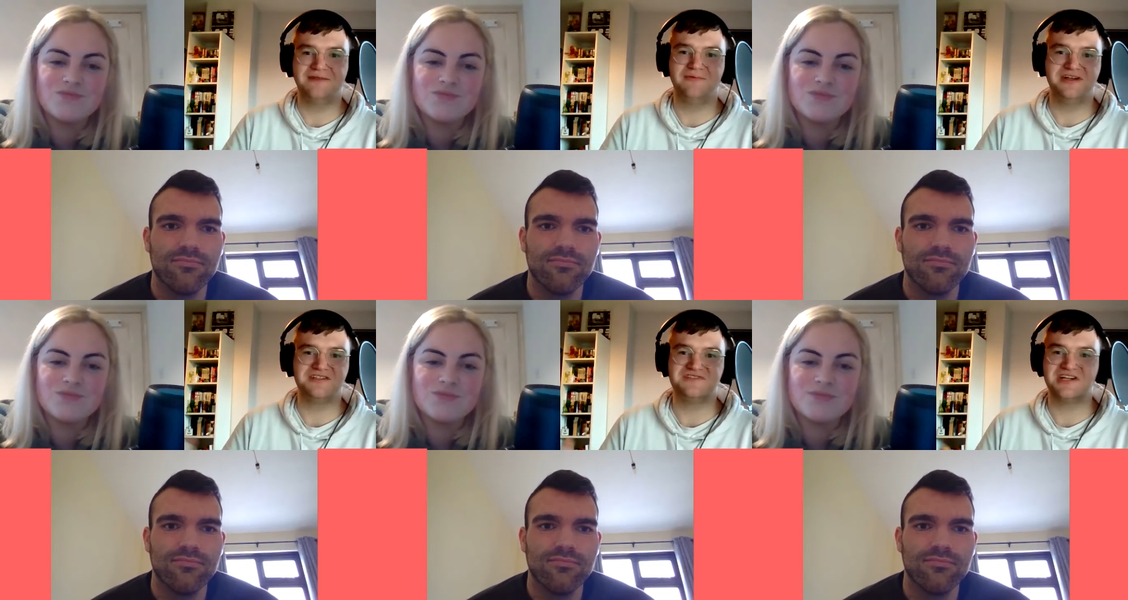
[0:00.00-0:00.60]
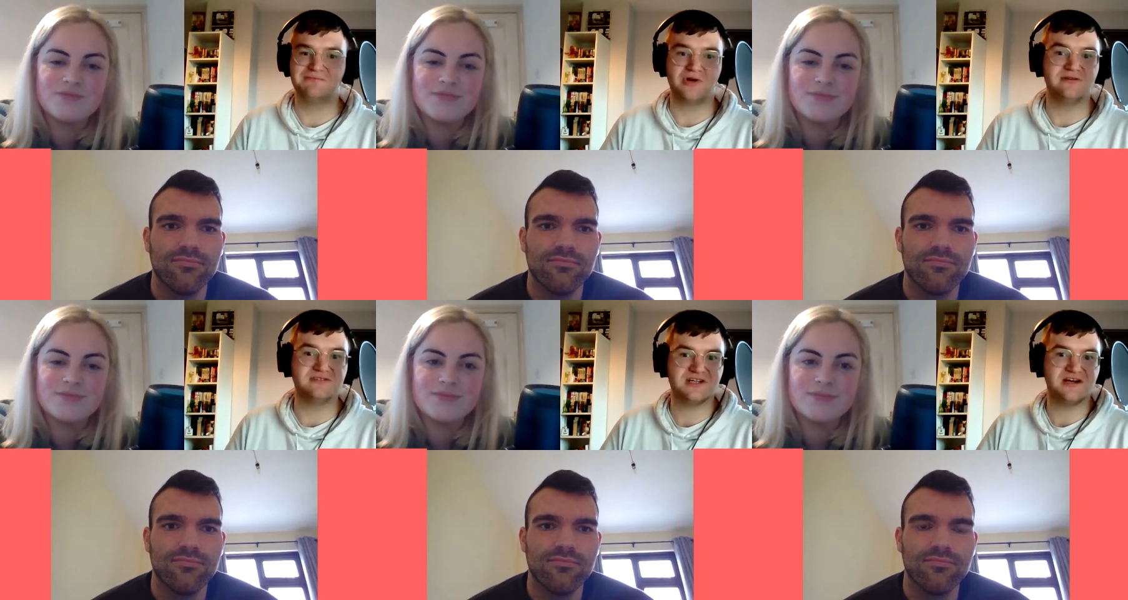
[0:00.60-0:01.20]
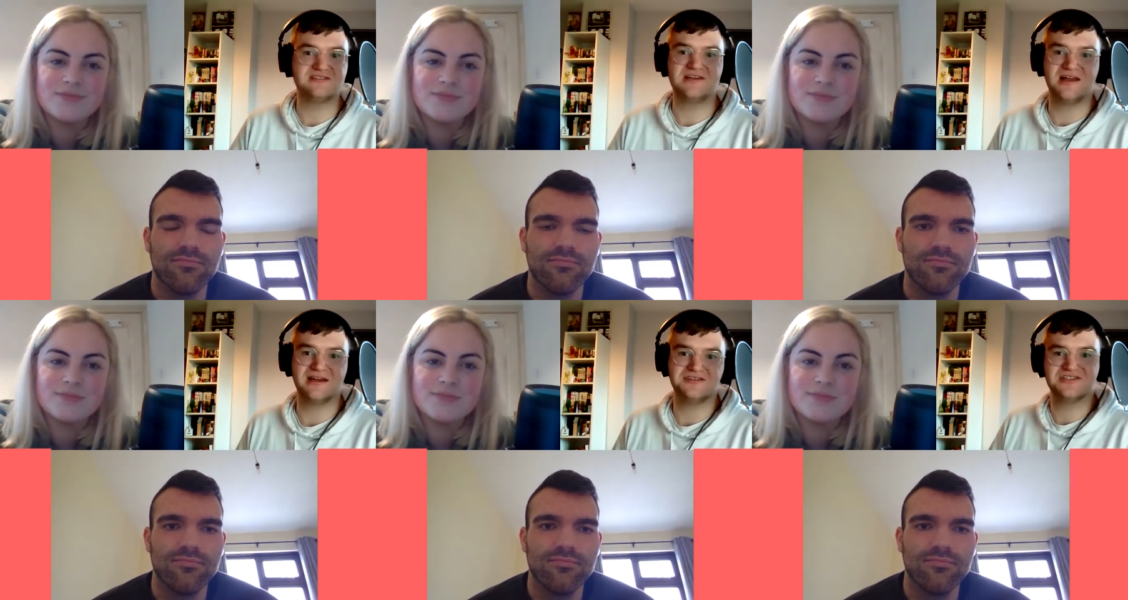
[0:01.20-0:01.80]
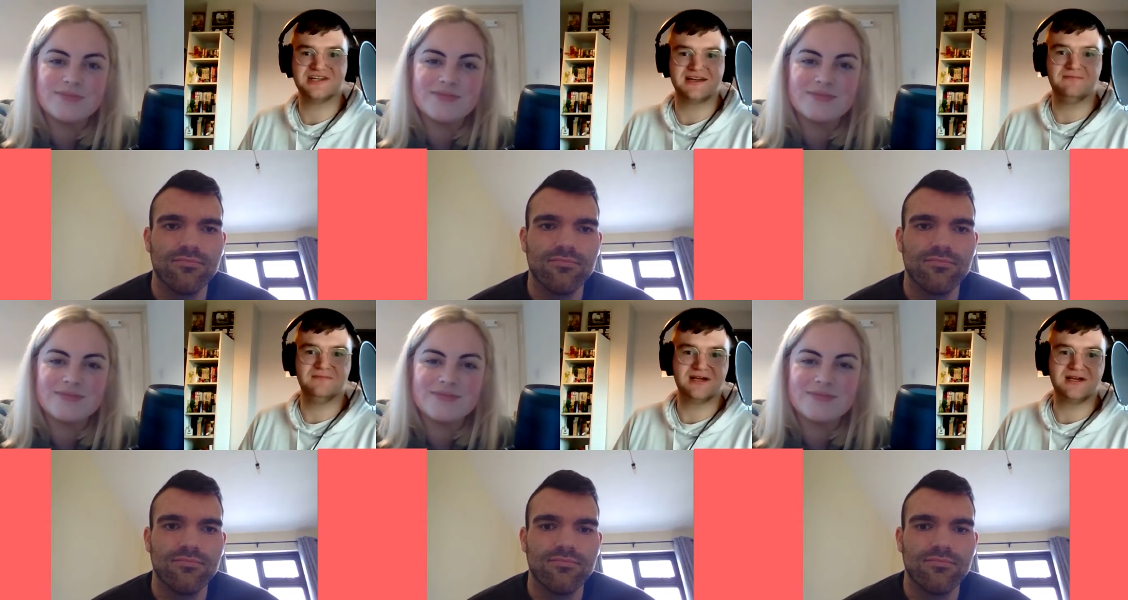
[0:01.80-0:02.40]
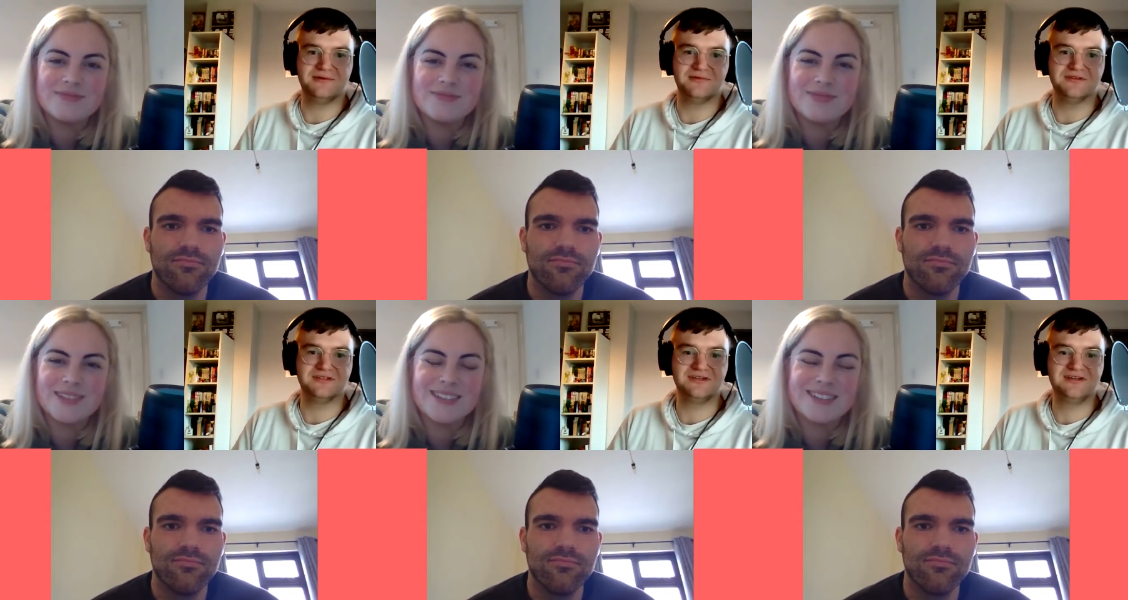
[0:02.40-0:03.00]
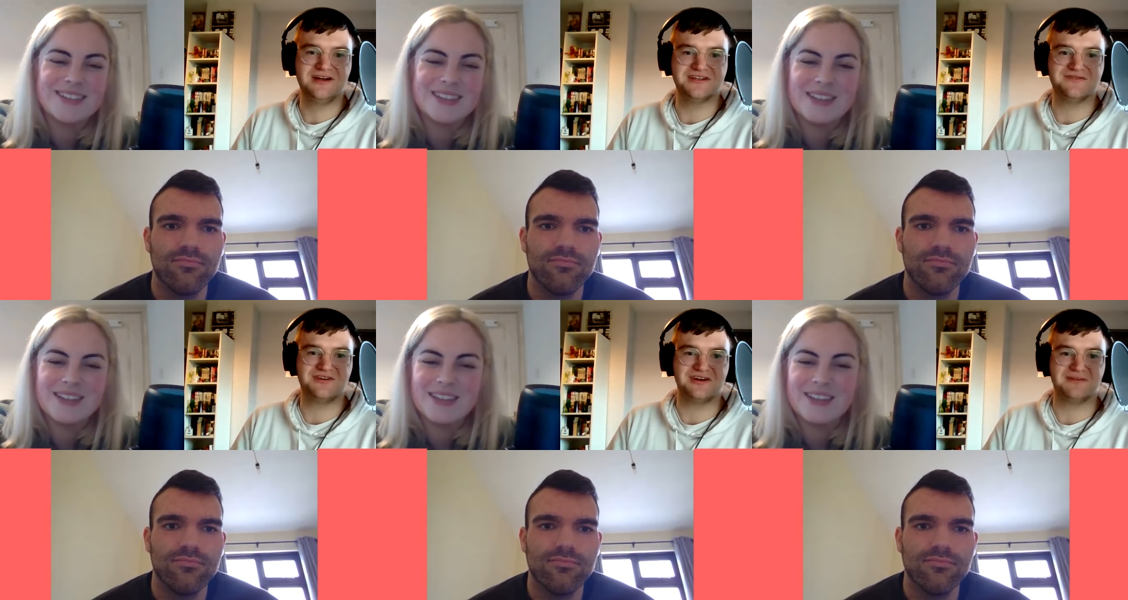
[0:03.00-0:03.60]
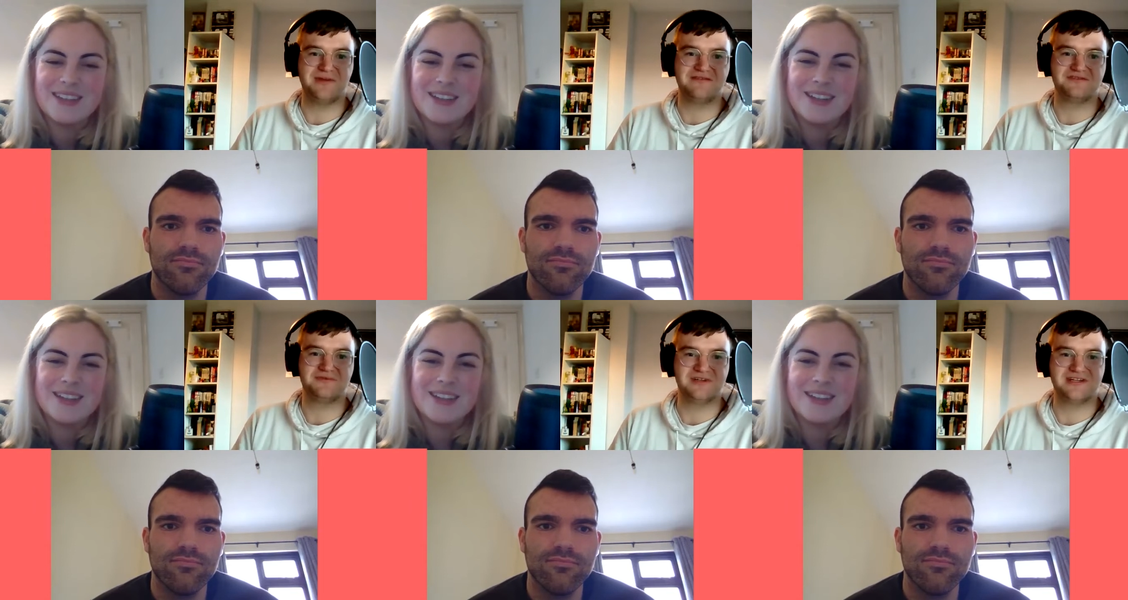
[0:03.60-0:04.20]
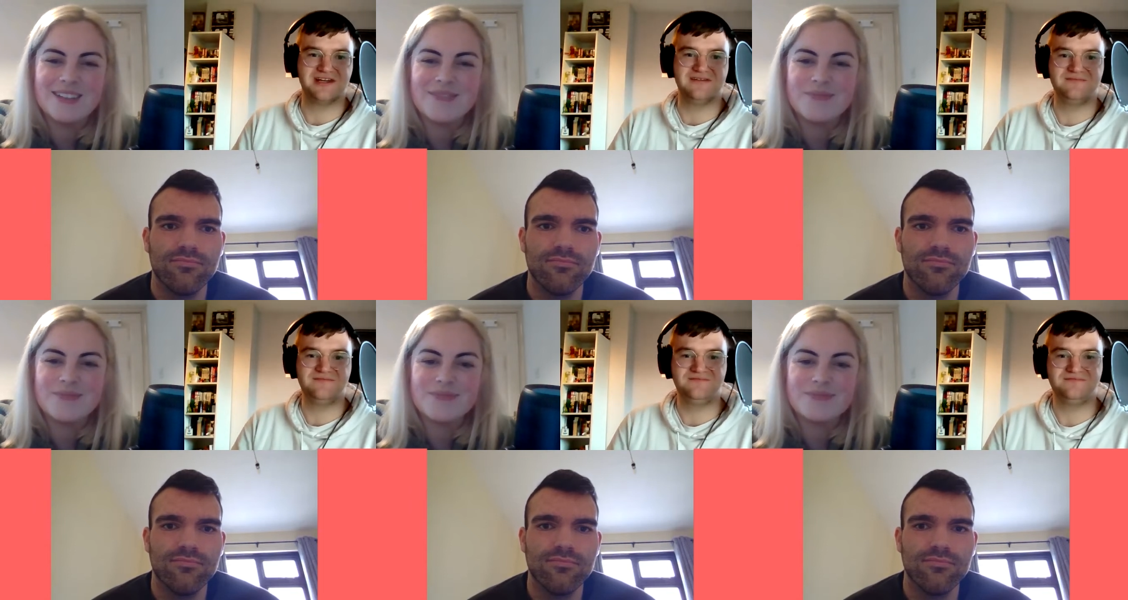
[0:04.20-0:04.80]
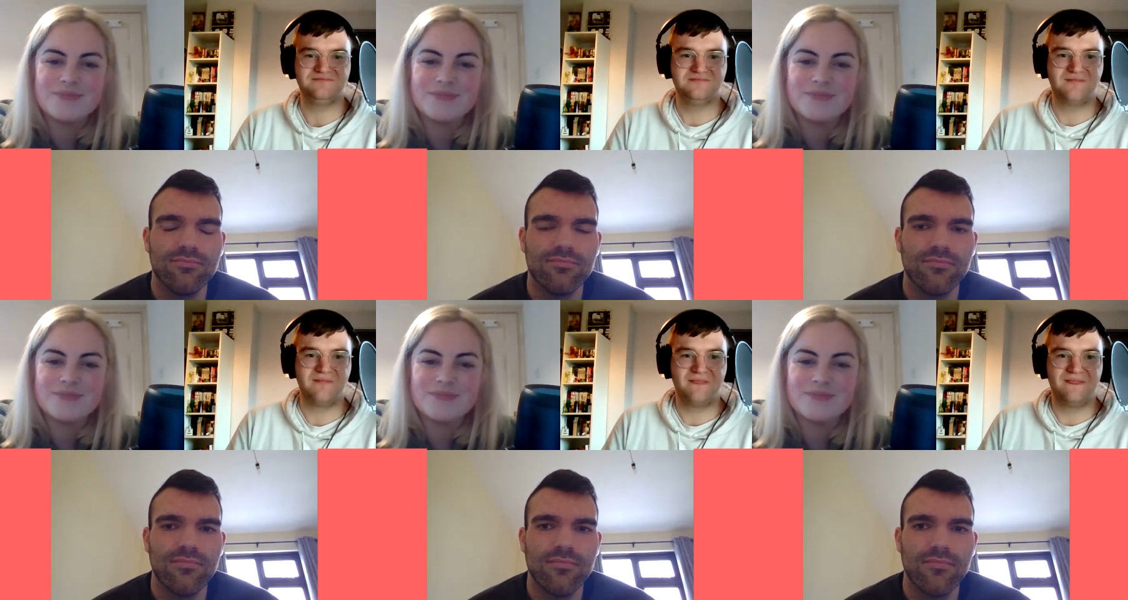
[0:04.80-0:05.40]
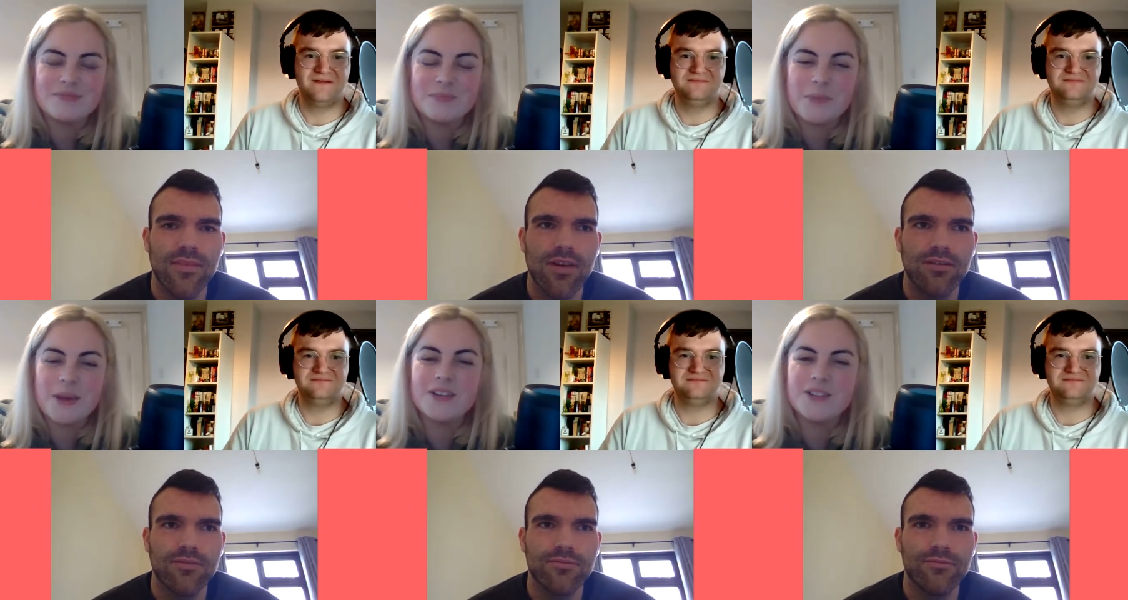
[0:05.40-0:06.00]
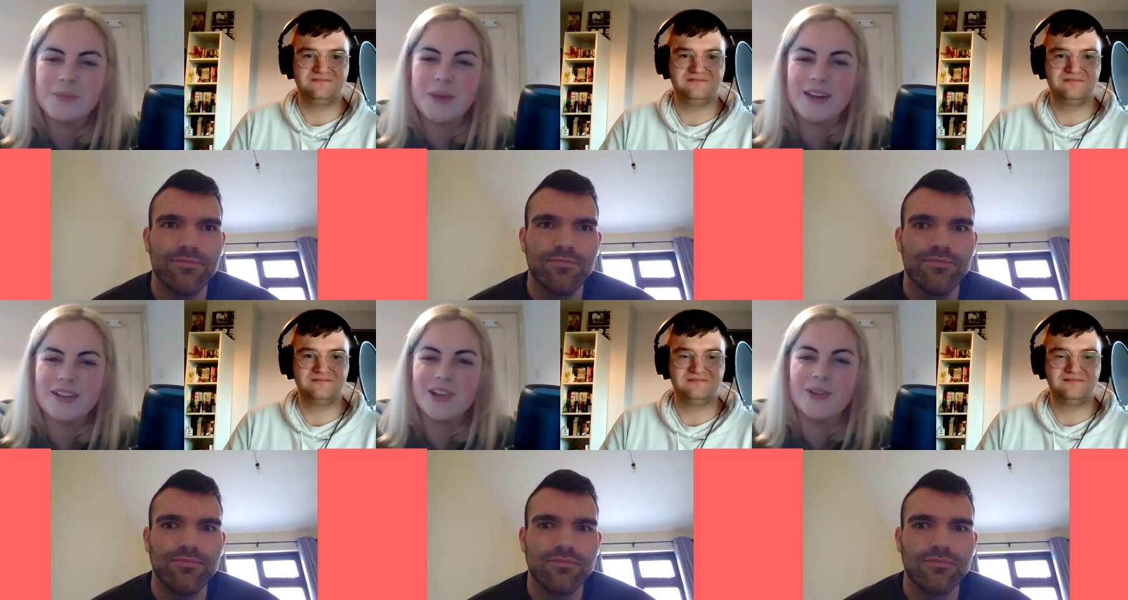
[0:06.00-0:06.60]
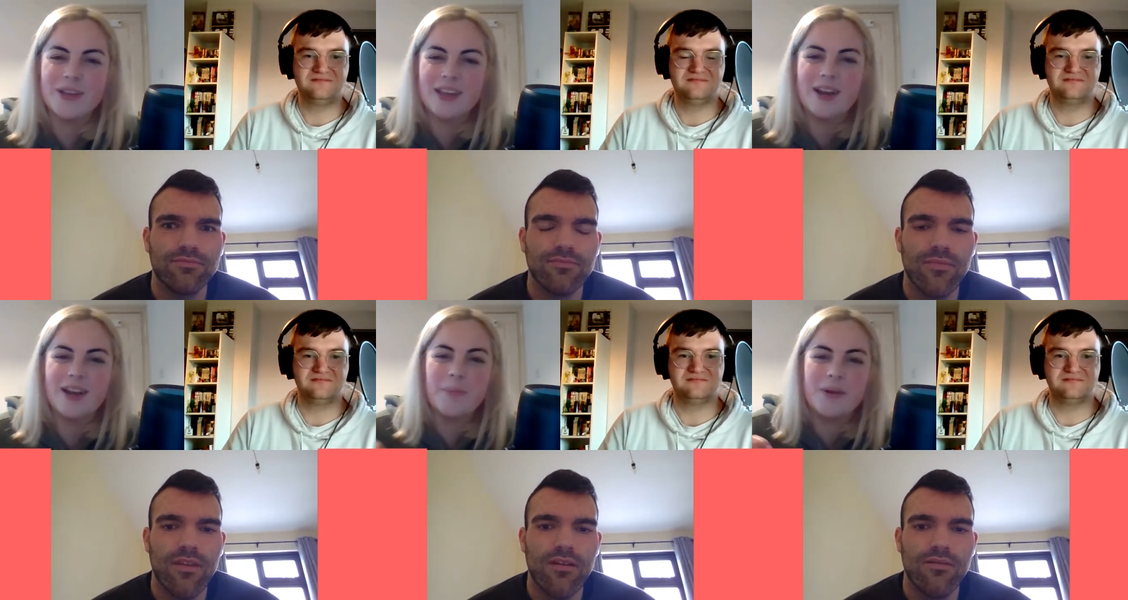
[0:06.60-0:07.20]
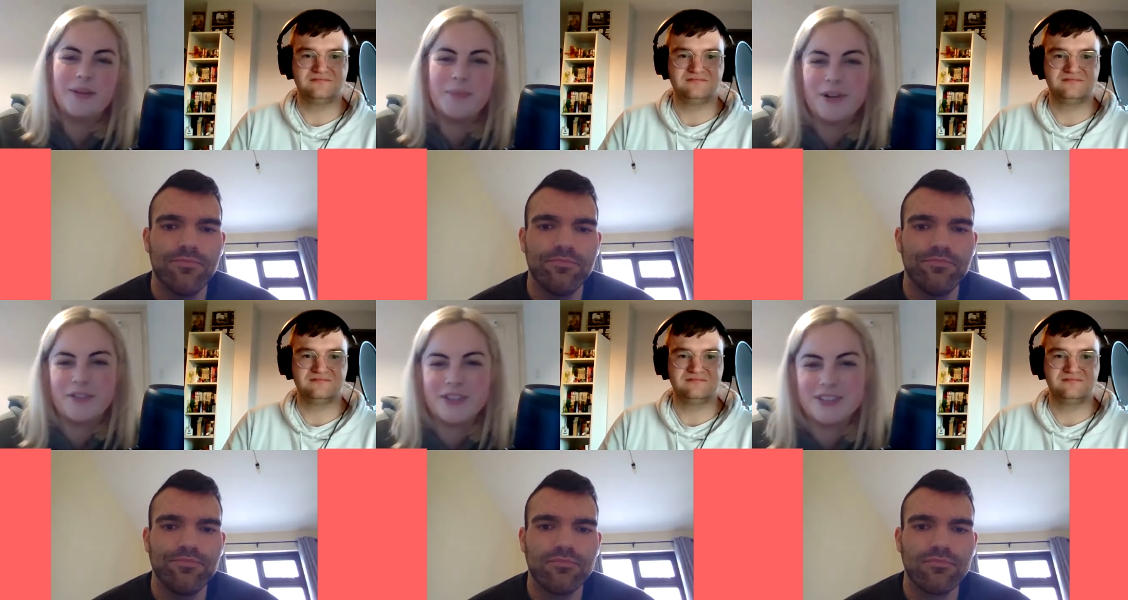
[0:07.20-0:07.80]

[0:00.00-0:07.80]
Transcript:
Speaker 1: like in wine chips, like brown sauce, not like just like that could be road, which is a current breakfast roll, like Kayla.
Speaker 2: Pedro the Menagenu Capra breakfast, the